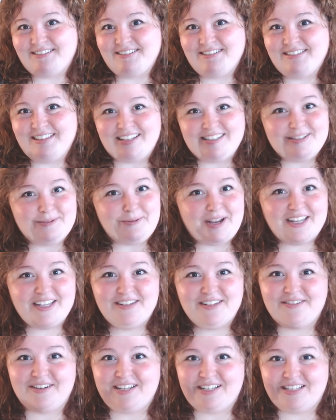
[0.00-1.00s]
That's why
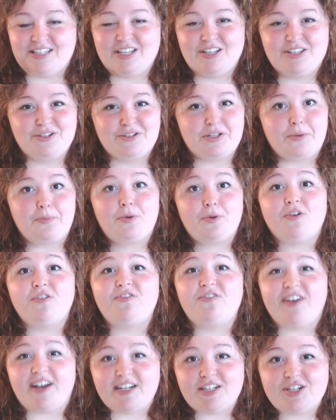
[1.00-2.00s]
you need to use a
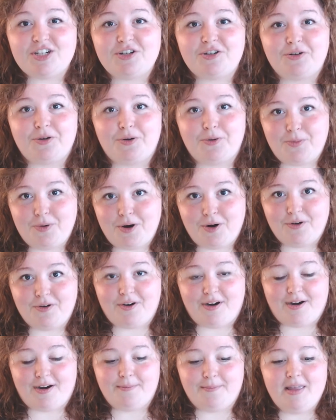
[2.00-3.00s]
professional
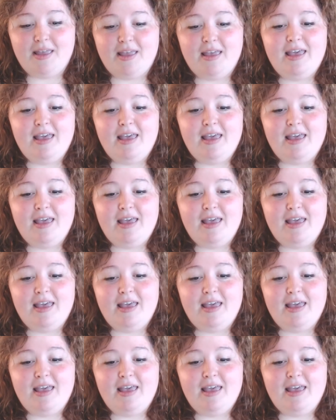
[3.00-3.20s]
program.